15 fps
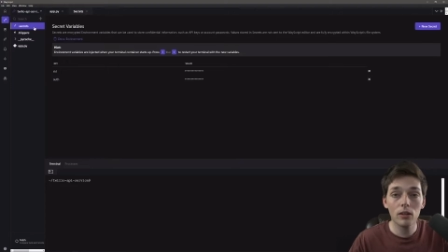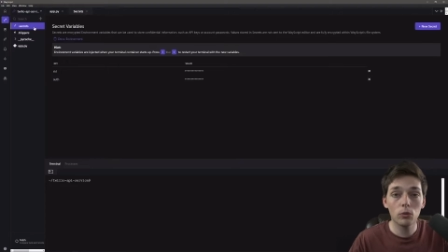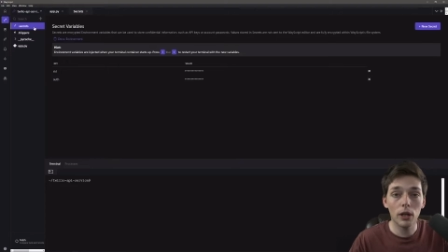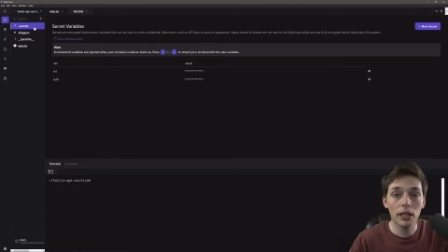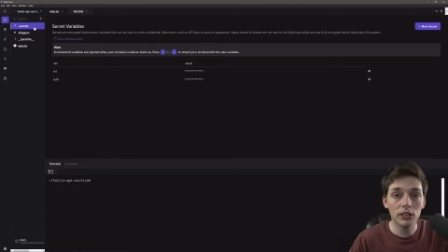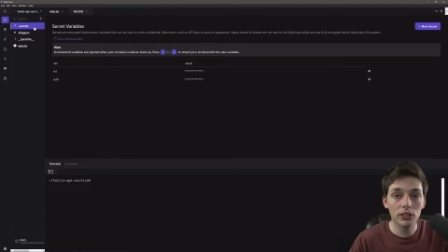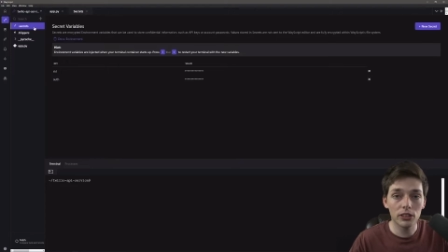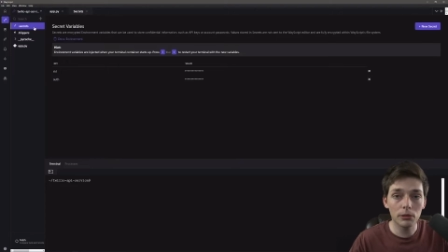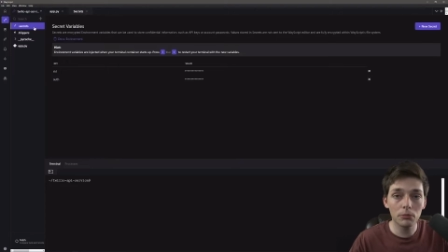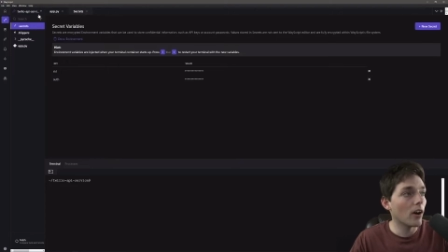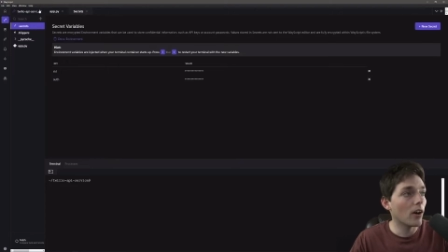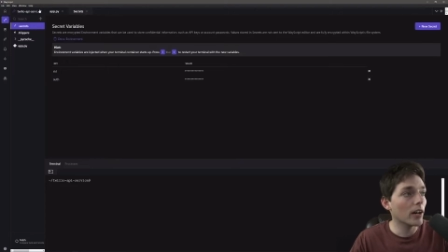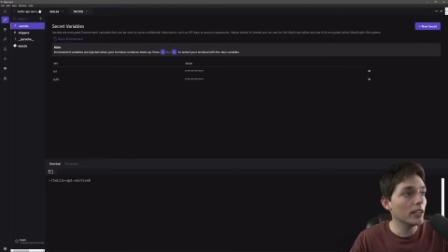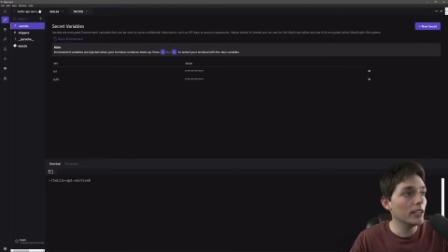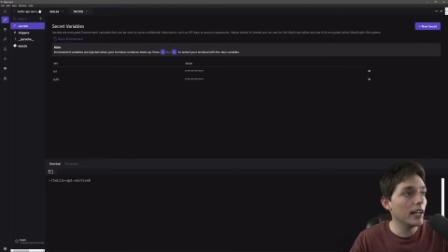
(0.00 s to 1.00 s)
WayScript
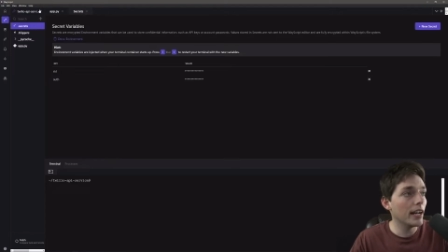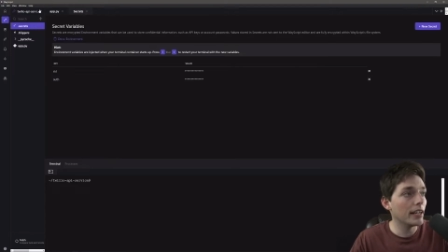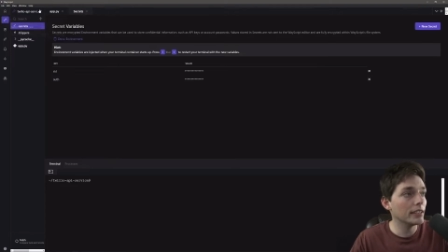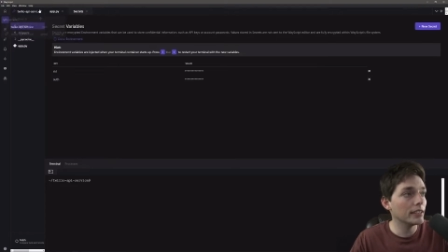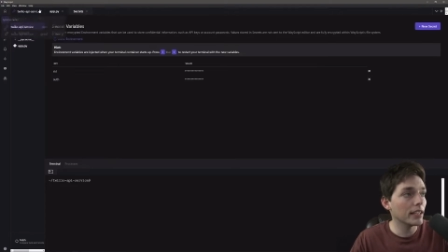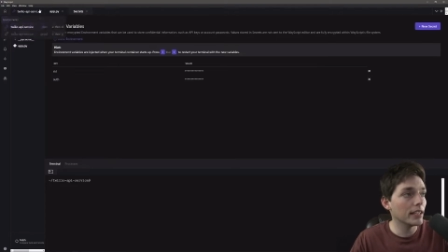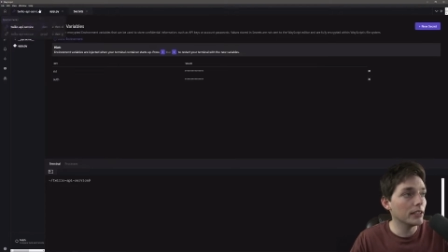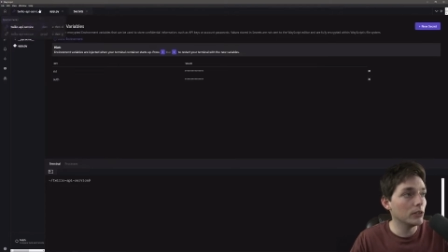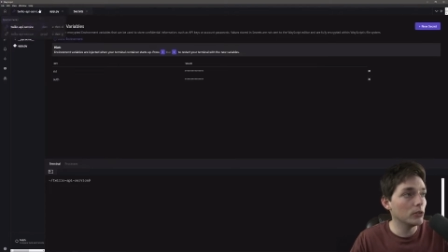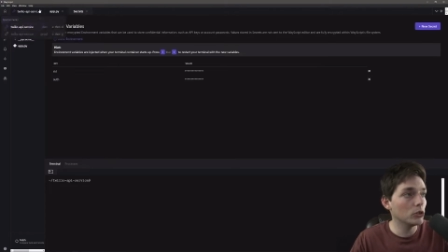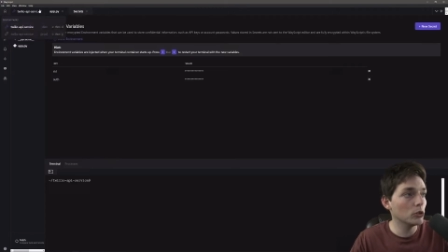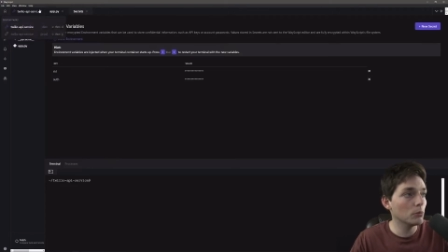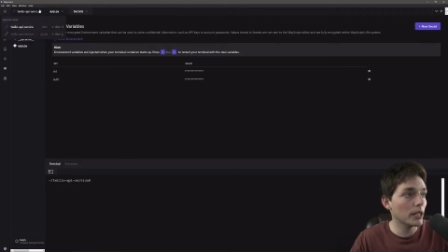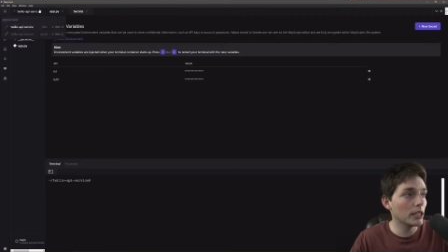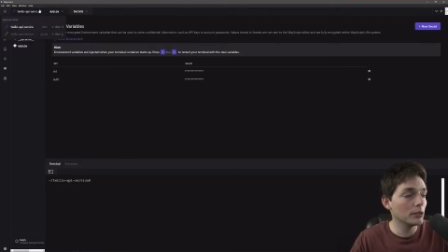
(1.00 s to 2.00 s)
already has a
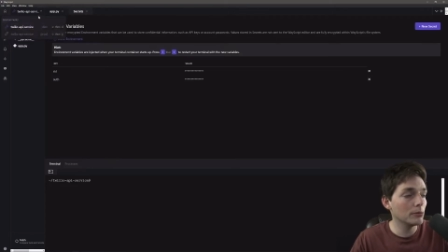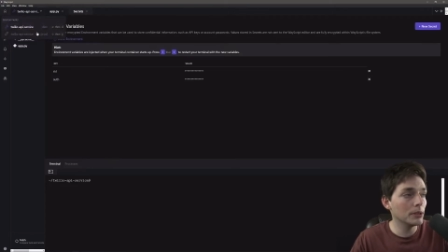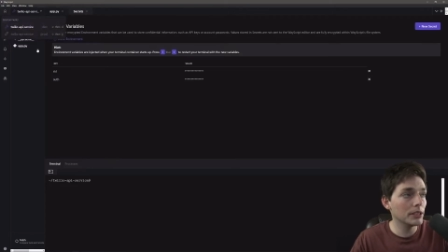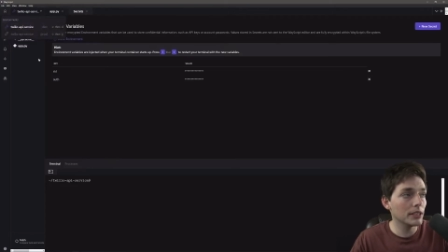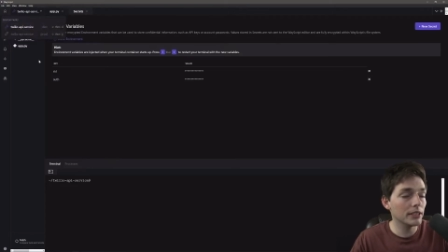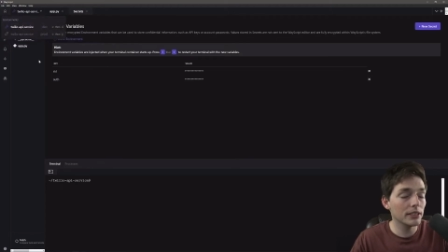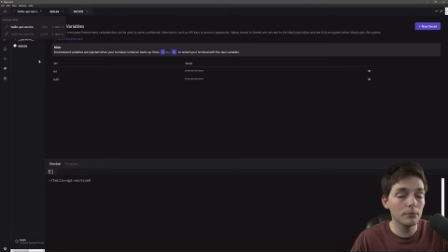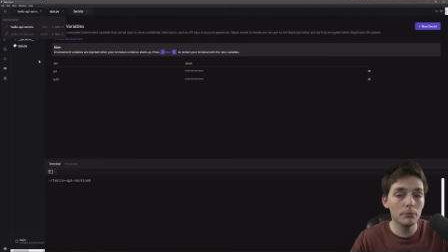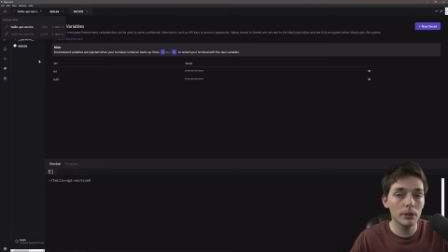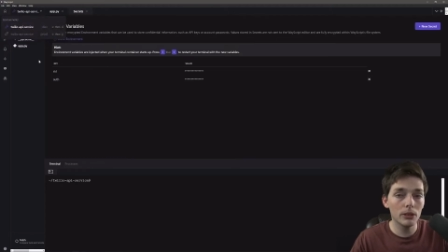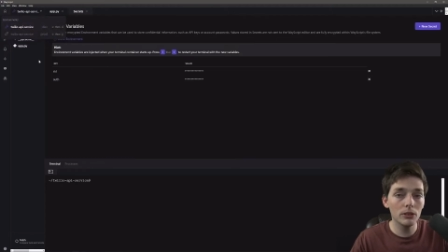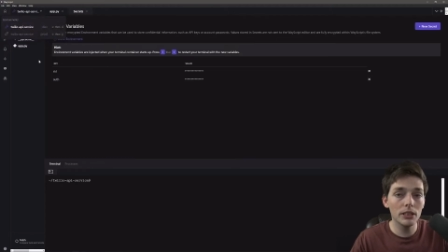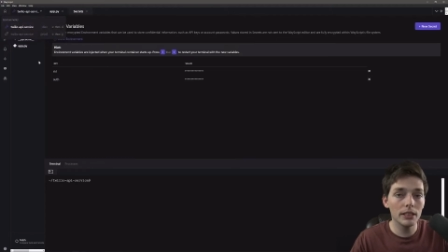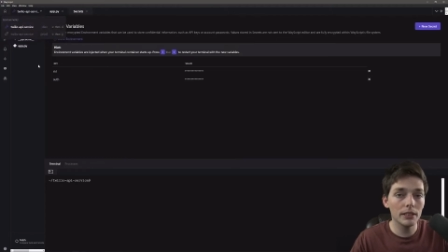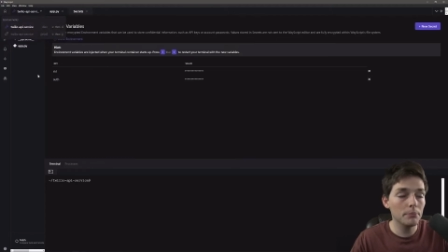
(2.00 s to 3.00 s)
user management system
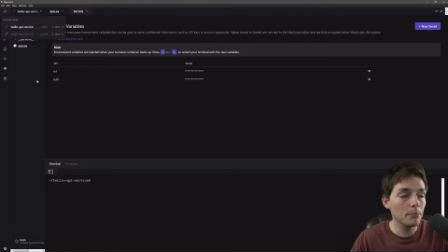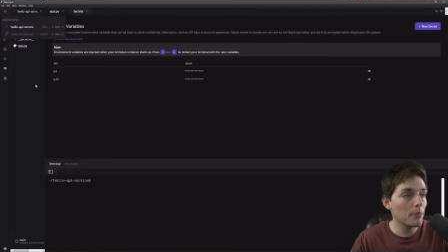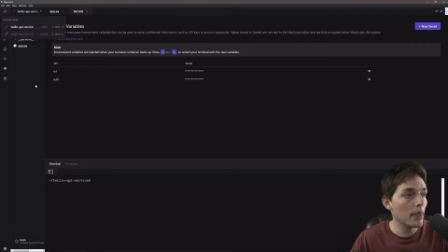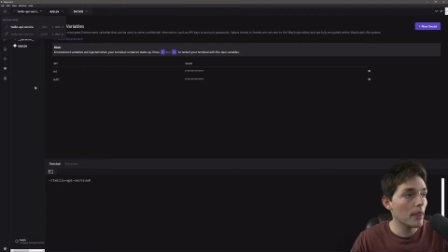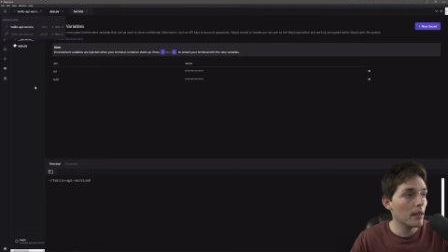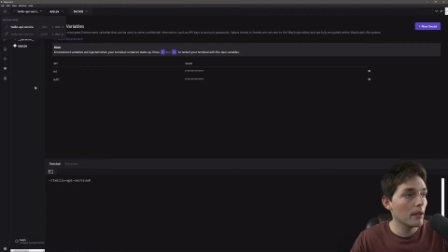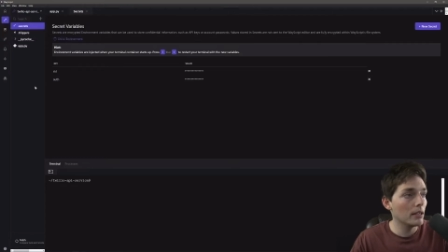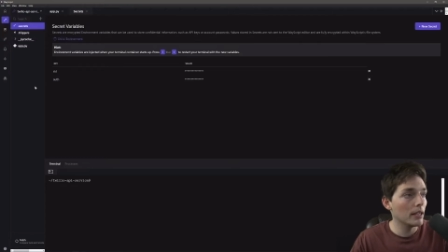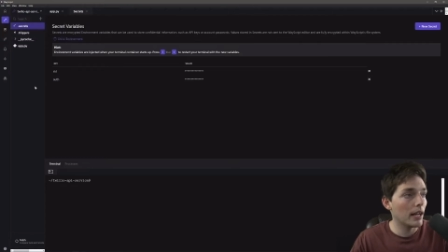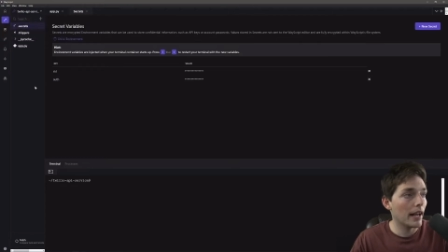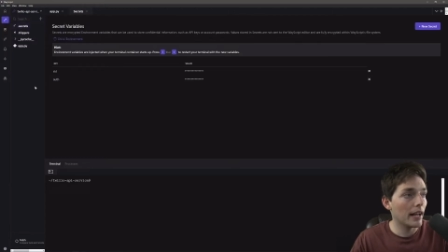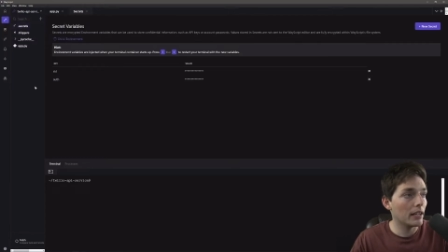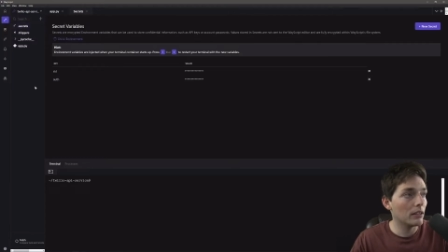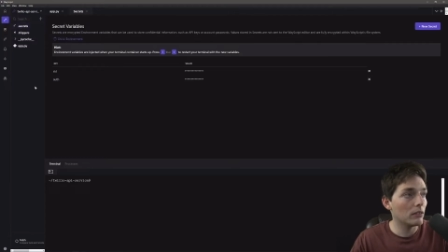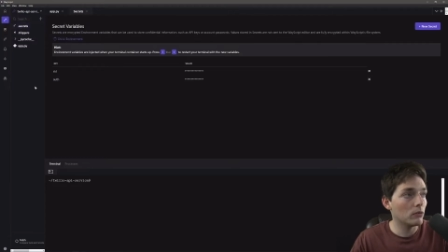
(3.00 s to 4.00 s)
built in,
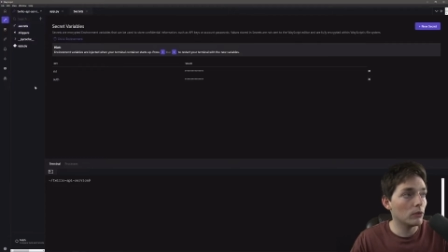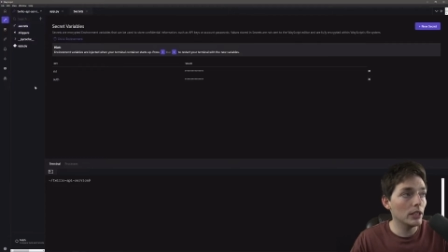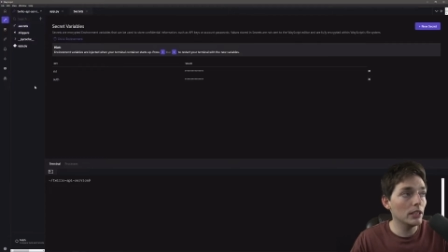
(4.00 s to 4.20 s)
and we